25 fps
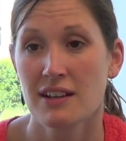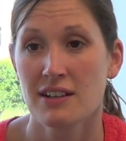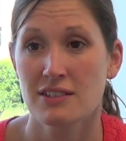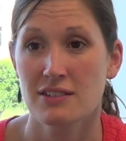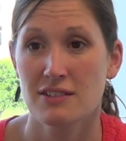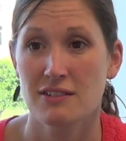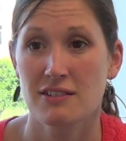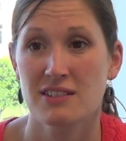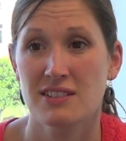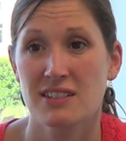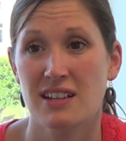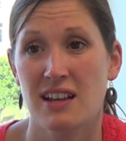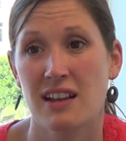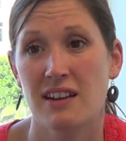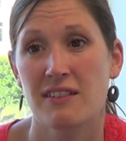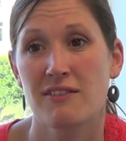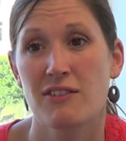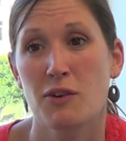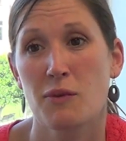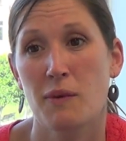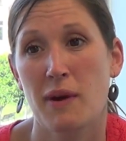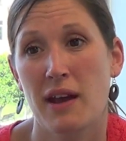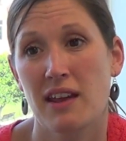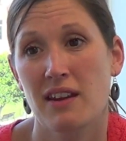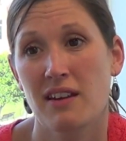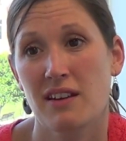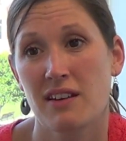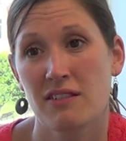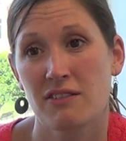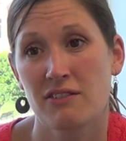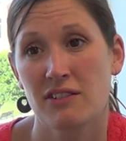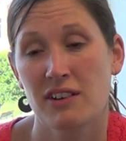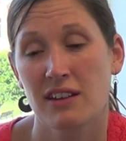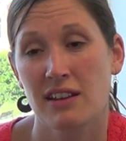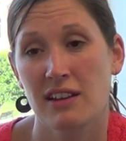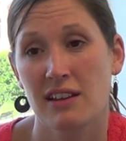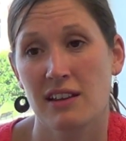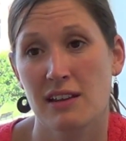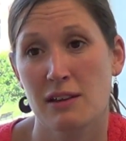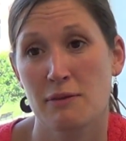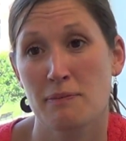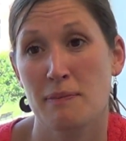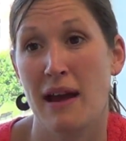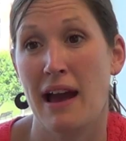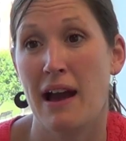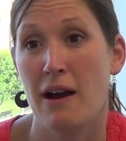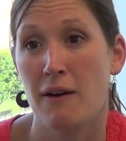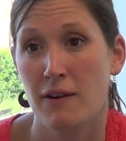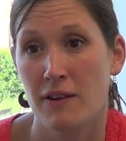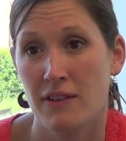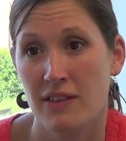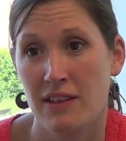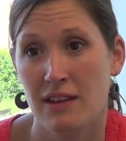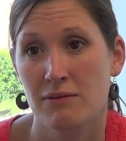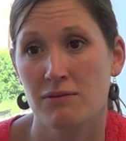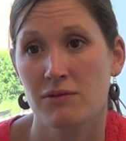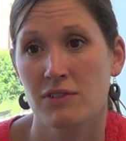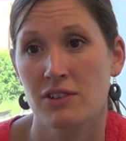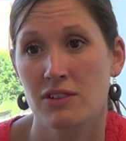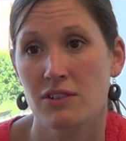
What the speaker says: So it's kind of a way to really empower them